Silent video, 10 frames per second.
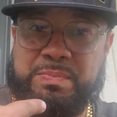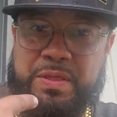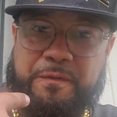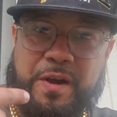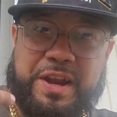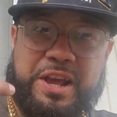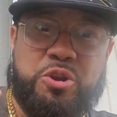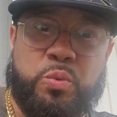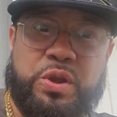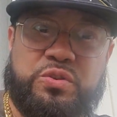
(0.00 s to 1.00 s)
motherfucker they're gonna
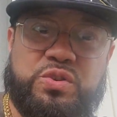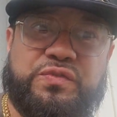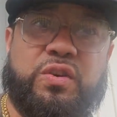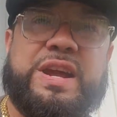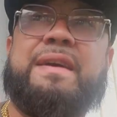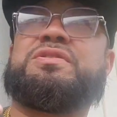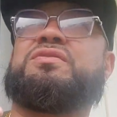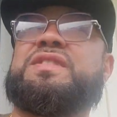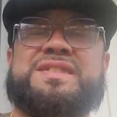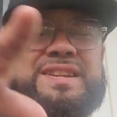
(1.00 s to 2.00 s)
want to use for a character
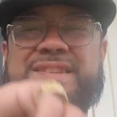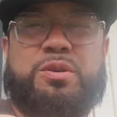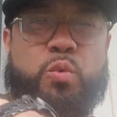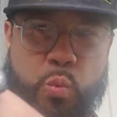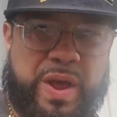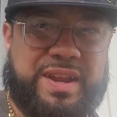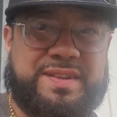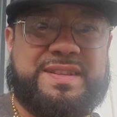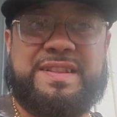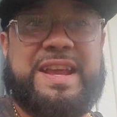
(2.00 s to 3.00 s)

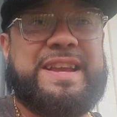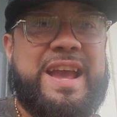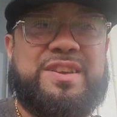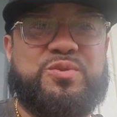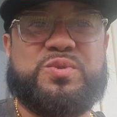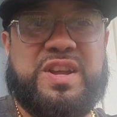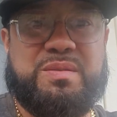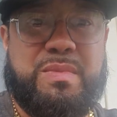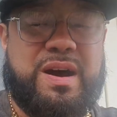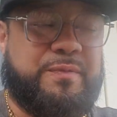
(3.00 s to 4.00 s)
witness, and they can't use none of
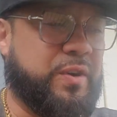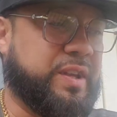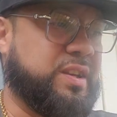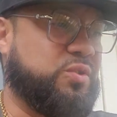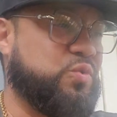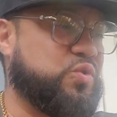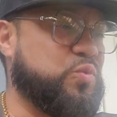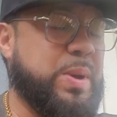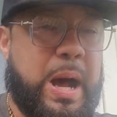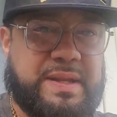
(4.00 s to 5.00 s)
my fucking
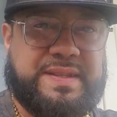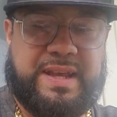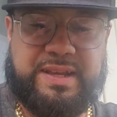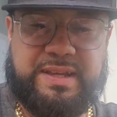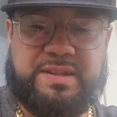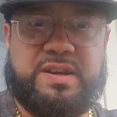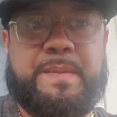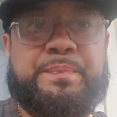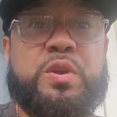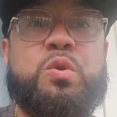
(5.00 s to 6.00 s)
YouTube content either
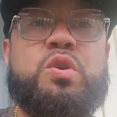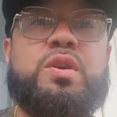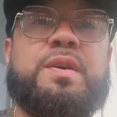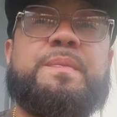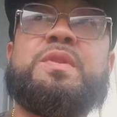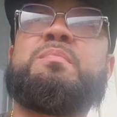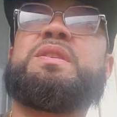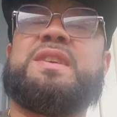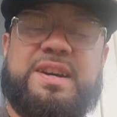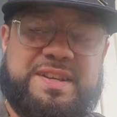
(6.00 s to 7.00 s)

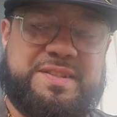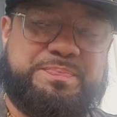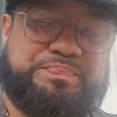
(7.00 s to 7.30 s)
because